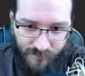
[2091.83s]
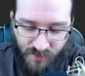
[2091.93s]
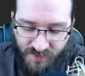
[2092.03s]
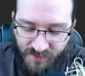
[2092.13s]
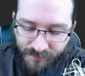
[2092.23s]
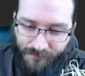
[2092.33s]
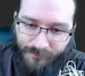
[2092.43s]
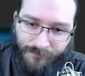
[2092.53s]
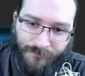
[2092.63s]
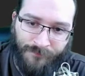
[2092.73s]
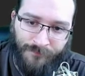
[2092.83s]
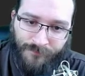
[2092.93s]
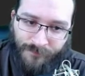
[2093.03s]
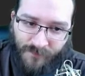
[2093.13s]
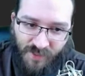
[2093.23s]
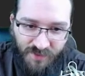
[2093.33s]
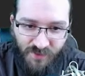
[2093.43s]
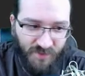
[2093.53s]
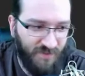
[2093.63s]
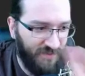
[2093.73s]
What's it?
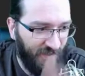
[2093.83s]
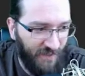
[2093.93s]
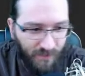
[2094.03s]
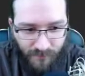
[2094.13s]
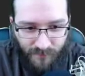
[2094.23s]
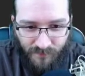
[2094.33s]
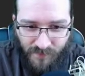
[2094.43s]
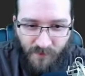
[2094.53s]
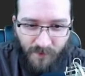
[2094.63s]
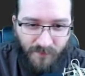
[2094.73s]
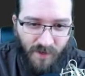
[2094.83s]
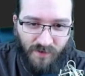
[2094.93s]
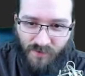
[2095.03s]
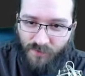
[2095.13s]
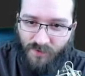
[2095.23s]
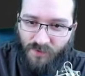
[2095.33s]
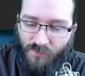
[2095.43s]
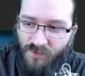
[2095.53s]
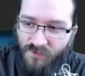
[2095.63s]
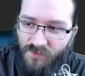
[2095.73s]
Instructions laid out probably better than
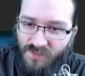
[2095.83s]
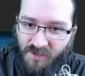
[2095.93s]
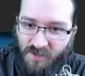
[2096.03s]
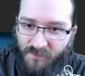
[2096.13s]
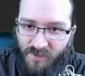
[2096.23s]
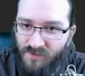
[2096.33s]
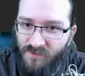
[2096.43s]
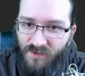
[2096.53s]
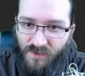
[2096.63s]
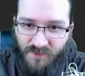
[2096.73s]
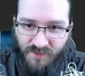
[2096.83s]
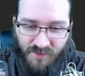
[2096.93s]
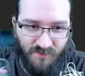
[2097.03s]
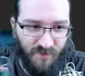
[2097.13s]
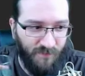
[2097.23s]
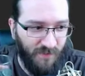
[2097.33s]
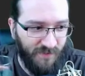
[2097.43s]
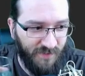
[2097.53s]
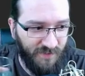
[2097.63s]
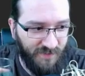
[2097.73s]
what's here, but I don't know. This is just what I've been
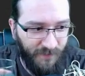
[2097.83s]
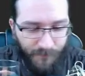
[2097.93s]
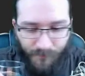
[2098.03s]
using. So,